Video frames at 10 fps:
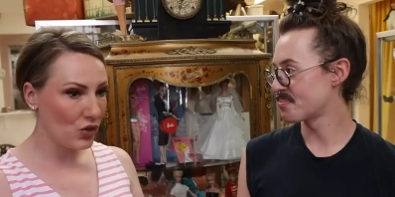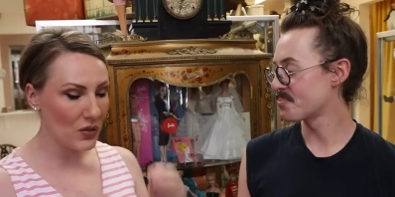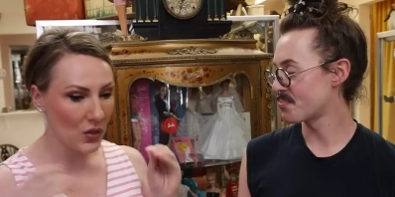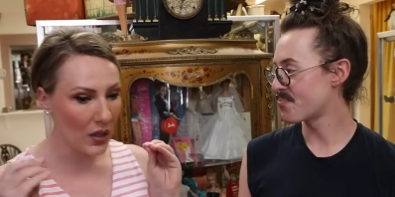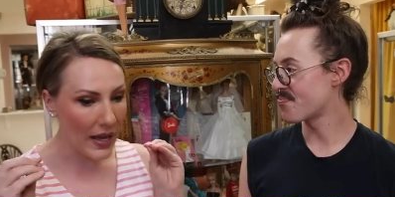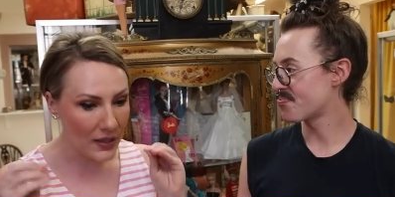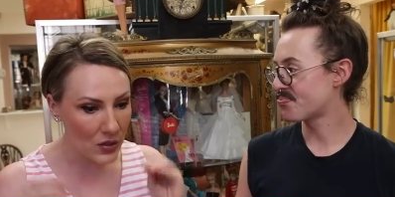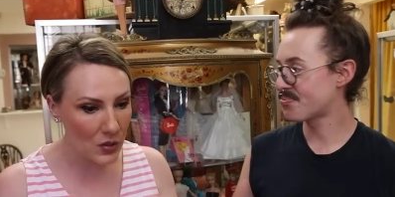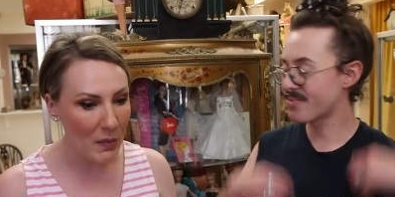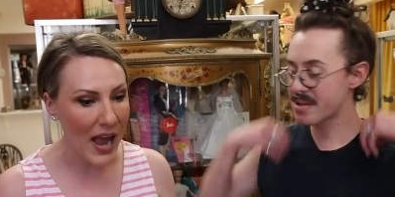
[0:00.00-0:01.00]
Speaker 1: Just to like
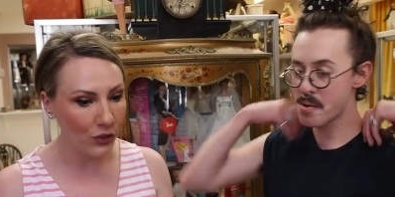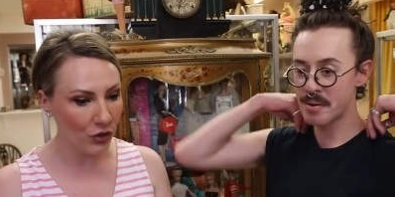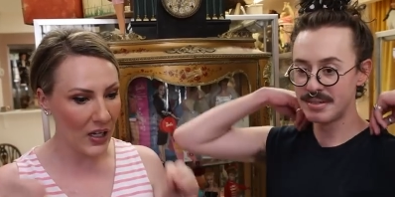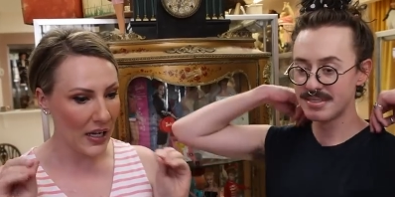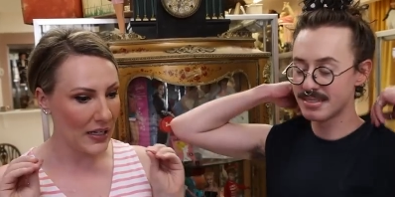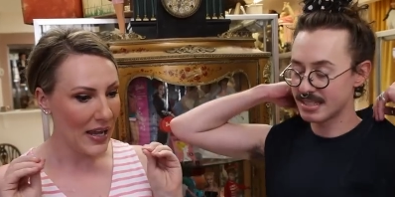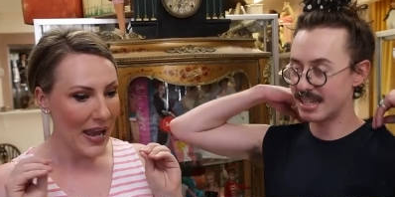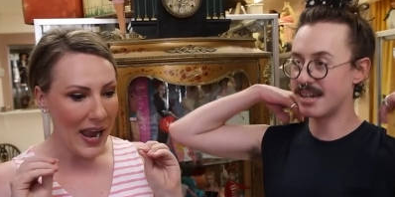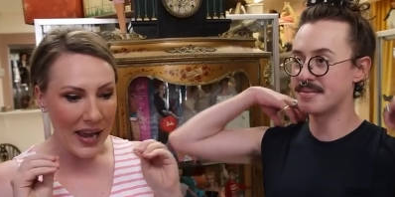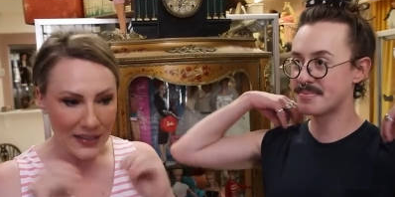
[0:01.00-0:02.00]
smash in
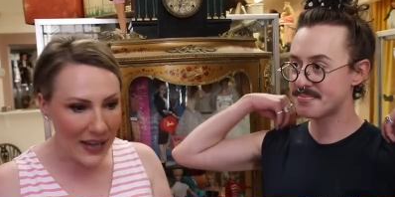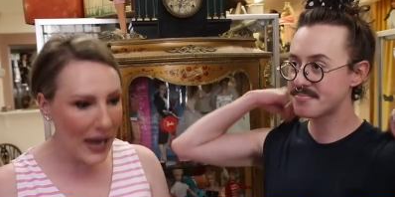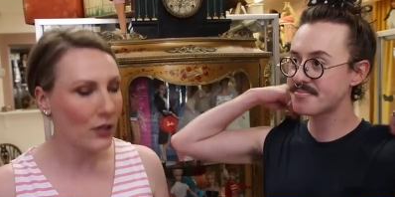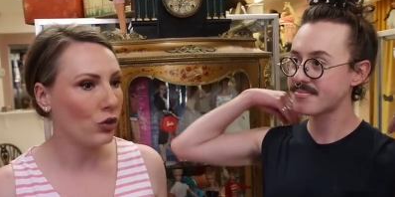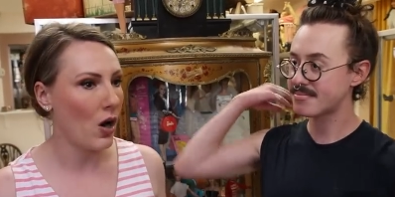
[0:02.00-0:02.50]
yeah. and take